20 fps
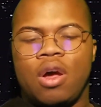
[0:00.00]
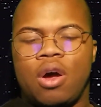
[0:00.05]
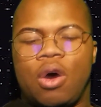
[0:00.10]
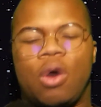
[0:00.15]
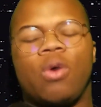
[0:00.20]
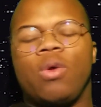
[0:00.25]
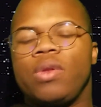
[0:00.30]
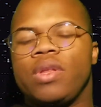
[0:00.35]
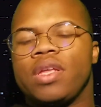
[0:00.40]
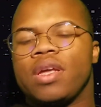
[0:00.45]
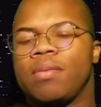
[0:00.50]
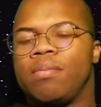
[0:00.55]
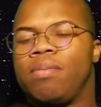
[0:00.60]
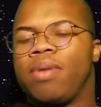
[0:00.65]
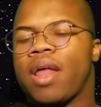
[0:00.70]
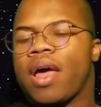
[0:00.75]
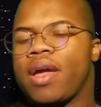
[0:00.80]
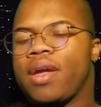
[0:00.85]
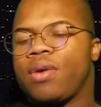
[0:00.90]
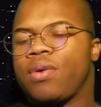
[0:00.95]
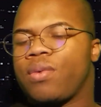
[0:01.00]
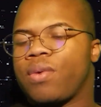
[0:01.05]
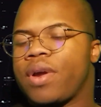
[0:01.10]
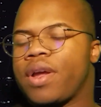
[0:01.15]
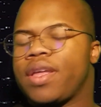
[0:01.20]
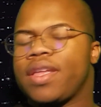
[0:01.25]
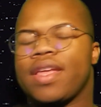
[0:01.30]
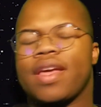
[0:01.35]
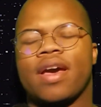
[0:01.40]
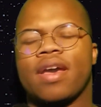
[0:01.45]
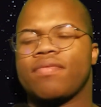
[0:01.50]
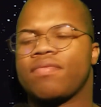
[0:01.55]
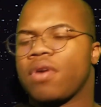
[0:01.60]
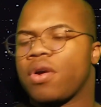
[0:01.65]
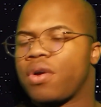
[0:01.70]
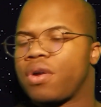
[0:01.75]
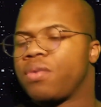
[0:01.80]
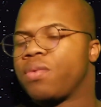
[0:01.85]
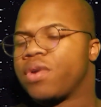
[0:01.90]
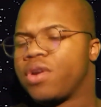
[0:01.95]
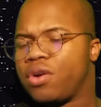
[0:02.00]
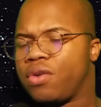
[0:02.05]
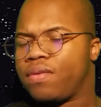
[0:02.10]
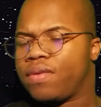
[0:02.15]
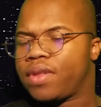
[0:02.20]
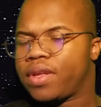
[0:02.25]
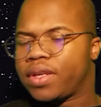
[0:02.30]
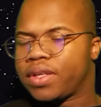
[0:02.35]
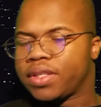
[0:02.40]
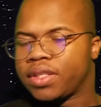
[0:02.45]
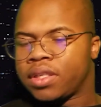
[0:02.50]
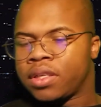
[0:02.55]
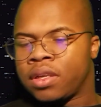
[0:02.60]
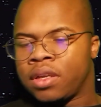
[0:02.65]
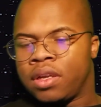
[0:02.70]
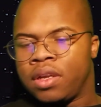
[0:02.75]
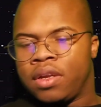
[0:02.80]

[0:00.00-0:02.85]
Only a blight red. Yeah, I've already went over this.